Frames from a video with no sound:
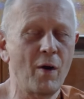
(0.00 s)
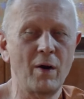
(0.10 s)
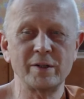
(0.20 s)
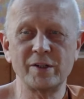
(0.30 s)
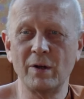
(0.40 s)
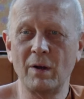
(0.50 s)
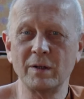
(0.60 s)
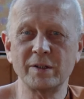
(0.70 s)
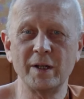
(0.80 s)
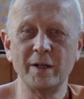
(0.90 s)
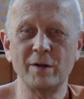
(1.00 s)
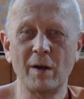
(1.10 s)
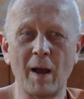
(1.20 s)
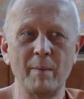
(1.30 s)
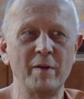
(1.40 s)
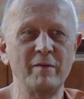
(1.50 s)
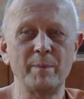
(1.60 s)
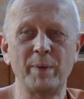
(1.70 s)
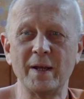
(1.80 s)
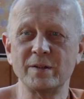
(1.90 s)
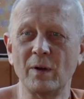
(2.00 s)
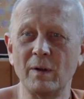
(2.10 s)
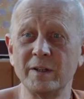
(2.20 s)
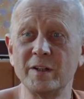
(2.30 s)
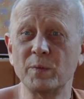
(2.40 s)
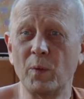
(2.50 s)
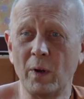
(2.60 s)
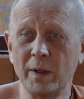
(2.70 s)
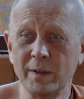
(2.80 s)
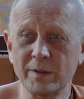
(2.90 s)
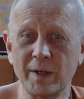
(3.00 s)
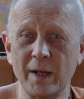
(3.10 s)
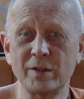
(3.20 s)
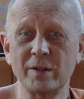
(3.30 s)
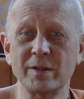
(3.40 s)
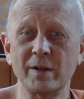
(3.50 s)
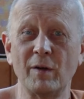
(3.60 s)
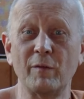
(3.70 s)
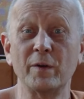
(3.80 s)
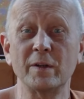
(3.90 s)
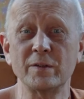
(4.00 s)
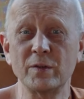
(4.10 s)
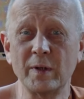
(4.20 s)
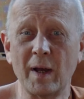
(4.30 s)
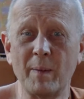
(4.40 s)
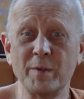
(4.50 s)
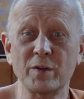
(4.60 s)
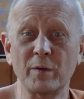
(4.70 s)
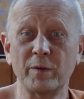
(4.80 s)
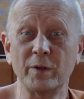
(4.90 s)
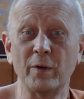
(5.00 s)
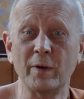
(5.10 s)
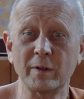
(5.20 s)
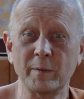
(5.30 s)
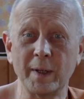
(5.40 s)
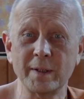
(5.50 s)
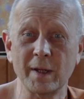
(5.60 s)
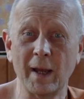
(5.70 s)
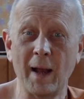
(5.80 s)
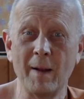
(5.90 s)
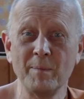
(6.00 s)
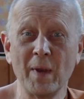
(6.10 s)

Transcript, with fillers: or, or geology, you know, I mean, we placed all these warning stations, you know, for the tsunamis or for the earthquakes, yeah?